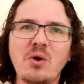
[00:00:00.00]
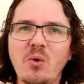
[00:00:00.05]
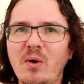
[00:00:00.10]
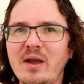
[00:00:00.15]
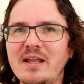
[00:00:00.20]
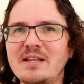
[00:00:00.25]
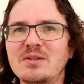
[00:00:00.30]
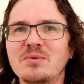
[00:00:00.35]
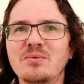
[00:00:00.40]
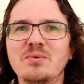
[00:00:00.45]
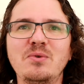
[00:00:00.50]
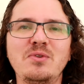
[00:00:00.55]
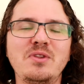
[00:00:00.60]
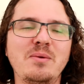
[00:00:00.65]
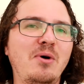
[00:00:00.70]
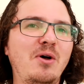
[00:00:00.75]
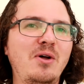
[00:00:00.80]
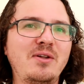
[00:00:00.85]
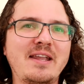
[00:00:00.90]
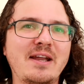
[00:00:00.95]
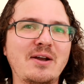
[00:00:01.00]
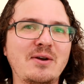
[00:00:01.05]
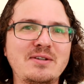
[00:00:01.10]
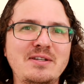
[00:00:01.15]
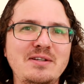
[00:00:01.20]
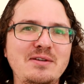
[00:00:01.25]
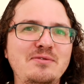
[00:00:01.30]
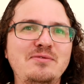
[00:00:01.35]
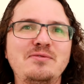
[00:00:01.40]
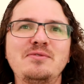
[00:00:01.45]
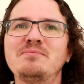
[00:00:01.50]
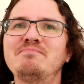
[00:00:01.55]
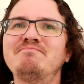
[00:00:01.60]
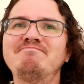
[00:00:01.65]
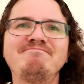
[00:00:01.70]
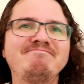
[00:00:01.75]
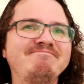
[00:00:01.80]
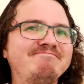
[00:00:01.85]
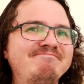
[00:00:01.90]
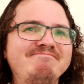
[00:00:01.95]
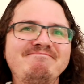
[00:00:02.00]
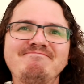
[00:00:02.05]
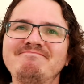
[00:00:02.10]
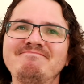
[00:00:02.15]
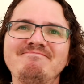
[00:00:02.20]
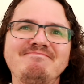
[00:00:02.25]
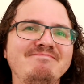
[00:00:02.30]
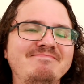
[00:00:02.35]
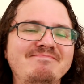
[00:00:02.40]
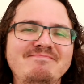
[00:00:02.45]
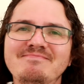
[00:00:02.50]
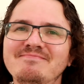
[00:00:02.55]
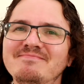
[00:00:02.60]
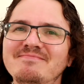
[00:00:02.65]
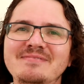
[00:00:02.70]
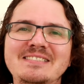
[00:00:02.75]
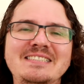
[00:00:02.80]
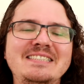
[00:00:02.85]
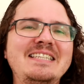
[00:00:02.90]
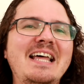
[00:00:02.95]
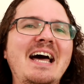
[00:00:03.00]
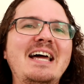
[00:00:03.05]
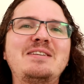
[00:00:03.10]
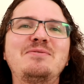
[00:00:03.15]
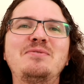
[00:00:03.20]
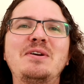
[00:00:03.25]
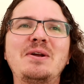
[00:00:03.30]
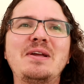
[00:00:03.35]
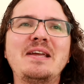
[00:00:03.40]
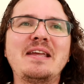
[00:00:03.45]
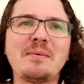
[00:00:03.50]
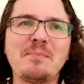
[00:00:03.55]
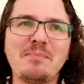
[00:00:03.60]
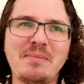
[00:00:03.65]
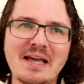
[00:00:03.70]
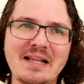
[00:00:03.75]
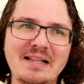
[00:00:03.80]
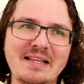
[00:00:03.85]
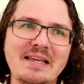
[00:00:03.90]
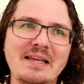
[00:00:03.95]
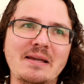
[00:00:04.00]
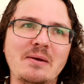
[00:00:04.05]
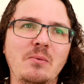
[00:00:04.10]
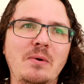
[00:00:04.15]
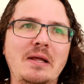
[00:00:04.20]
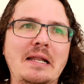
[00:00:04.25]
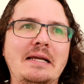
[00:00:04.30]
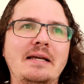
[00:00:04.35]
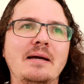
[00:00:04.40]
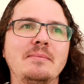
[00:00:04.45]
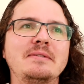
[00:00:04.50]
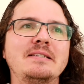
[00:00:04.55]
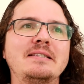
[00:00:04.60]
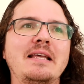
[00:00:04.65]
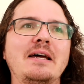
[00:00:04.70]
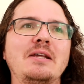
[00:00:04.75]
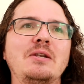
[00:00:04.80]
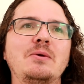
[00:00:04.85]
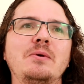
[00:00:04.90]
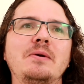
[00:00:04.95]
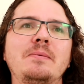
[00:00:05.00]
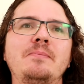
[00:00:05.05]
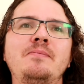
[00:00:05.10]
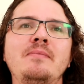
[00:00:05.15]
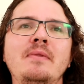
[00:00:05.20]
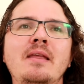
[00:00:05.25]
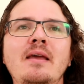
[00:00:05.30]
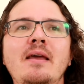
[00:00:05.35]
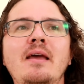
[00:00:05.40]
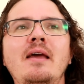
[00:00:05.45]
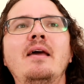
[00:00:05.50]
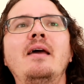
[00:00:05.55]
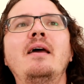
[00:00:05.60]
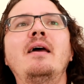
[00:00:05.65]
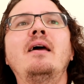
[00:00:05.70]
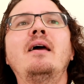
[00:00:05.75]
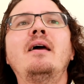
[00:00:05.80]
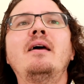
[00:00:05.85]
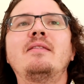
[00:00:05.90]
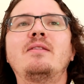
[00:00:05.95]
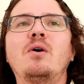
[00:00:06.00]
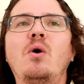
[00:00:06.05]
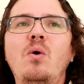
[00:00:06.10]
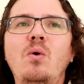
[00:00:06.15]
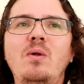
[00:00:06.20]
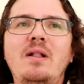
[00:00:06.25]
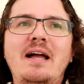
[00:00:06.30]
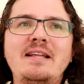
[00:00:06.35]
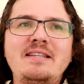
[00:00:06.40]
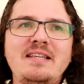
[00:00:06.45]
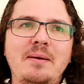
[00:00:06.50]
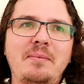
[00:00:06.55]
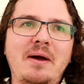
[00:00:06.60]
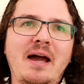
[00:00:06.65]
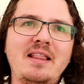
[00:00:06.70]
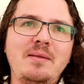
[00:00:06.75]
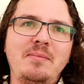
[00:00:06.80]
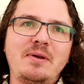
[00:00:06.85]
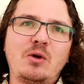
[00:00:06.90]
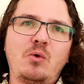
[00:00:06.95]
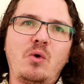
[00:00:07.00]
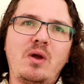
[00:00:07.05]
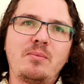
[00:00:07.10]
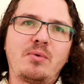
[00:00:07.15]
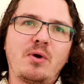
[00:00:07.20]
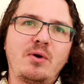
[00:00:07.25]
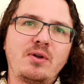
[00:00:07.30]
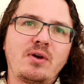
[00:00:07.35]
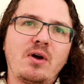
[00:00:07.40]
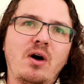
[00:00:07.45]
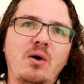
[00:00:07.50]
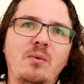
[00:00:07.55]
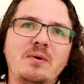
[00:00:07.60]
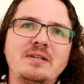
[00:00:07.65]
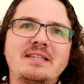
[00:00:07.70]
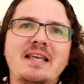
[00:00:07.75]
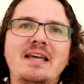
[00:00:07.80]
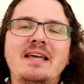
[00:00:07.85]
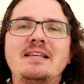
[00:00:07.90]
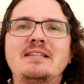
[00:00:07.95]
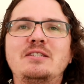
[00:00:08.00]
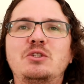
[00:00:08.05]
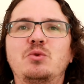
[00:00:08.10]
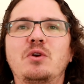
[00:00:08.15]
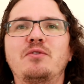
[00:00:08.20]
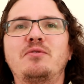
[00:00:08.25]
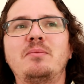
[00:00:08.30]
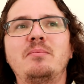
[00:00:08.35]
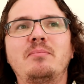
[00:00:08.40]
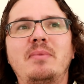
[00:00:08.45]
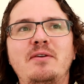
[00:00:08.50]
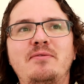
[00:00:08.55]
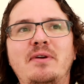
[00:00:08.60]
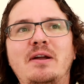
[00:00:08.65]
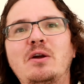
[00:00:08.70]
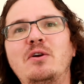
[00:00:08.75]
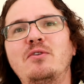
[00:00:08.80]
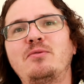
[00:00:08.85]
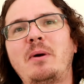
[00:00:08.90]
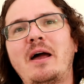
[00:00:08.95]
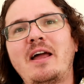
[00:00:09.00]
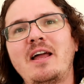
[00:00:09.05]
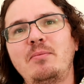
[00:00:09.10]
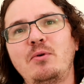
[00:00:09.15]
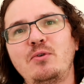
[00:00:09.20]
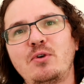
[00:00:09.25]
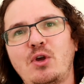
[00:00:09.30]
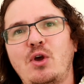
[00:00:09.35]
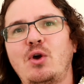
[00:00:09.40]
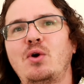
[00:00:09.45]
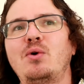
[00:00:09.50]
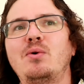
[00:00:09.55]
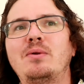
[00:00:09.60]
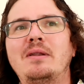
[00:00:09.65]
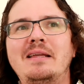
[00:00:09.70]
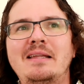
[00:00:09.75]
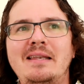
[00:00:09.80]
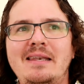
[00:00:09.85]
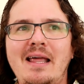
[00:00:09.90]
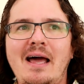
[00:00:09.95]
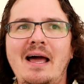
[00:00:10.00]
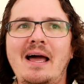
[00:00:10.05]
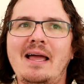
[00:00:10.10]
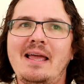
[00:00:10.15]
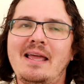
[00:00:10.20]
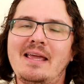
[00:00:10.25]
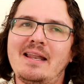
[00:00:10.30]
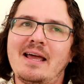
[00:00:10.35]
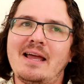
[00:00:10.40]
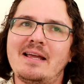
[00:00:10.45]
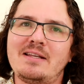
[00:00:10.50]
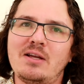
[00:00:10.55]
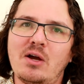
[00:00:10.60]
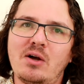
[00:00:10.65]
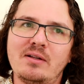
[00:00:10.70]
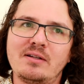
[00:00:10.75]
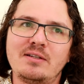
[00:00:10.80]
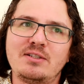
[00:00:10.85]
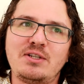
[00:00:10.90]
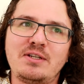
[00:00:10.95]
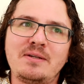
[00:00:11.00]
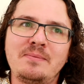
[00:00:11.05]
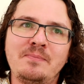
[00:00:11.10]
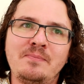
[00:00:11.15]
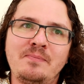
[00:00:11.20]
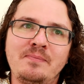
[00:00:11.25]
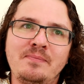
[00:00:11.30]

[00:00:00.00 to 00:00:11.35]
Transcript: coin to rule them all narrative, it's not very compelling when it comes down to it. The whole idea behind the Bitcoin protocol was that it is driven by verifiable code, not an ideology.